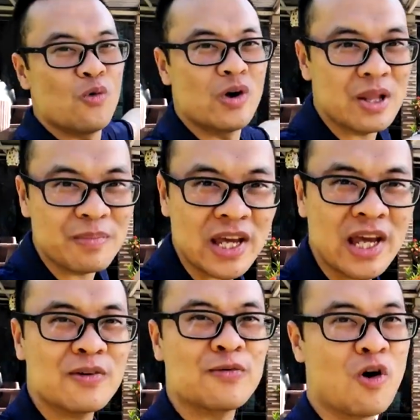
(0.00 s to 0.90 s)
will be
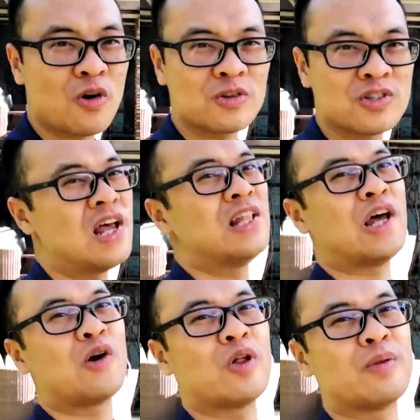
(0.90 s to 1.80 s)
in focus.
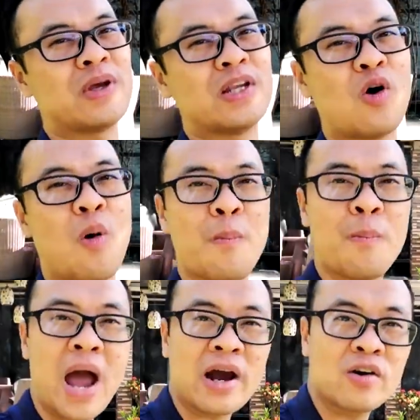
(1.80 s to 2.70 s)
There will be no
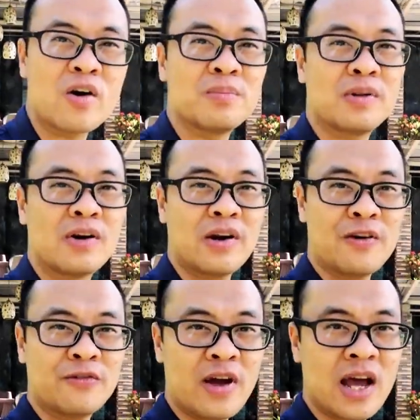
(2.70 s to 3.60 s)
background blur
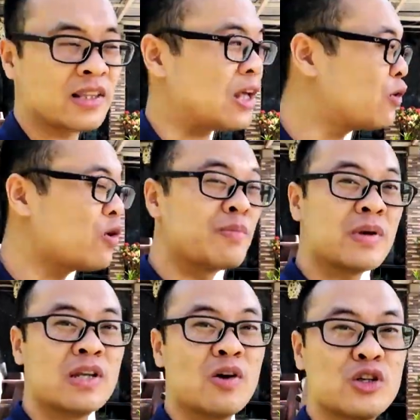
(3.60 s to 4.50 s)
effect, there will
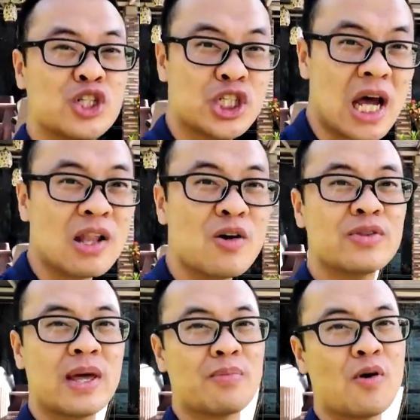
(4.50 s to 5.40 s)
be no shallow
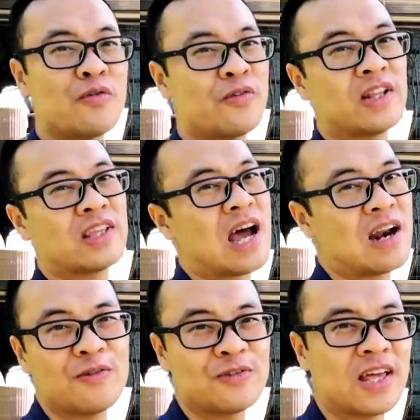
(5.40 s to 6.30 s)
depth of field
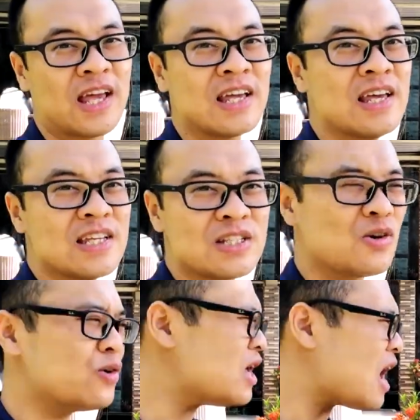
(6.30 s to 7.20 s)
kind of thing.
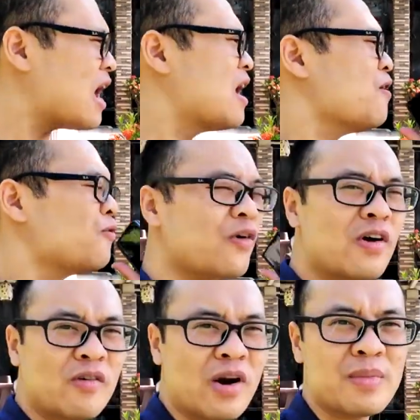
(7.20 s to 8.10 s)
So yeah,
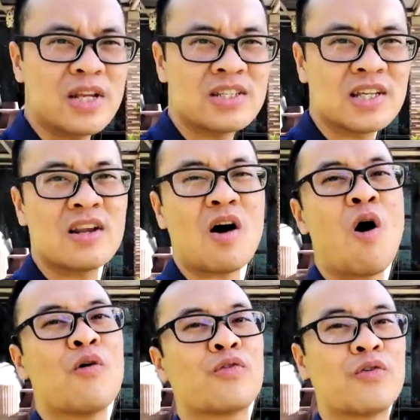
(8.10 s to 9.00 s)
very reminiscent
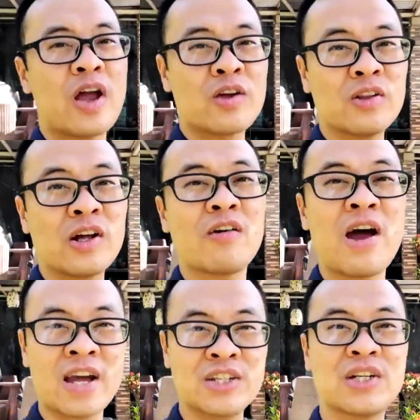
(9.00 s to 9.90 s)
of regular
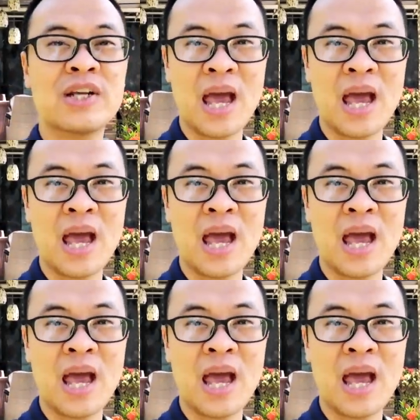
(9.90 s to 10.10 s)
action